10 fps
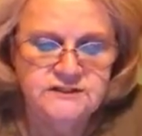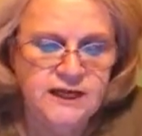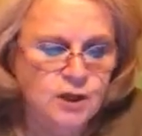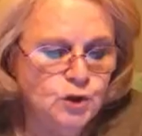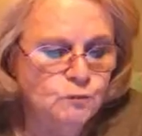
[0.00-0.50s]

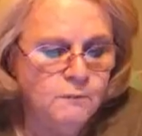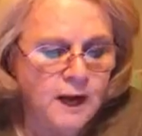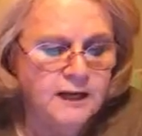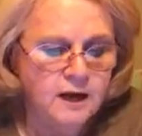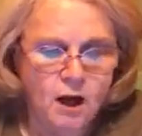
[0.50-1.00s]
that you
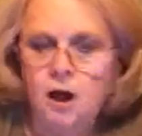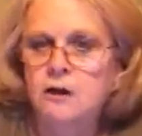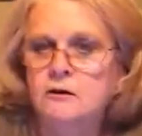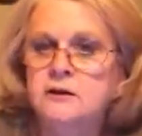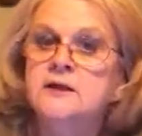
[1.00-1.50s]
might
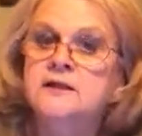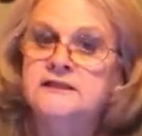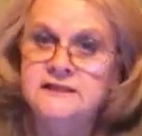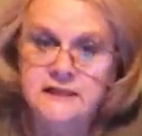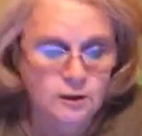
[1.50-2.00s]
call
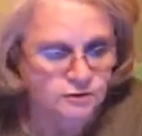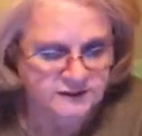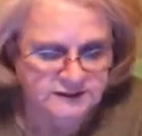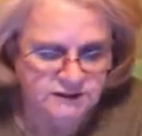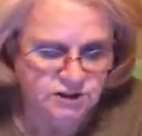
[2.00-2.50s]
casino
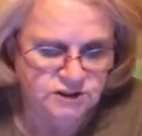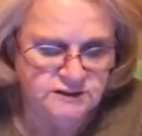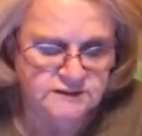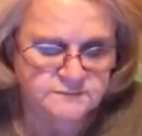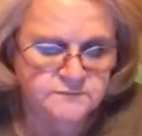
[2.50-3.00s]

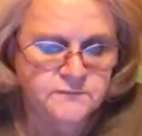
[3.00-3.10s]
decisions,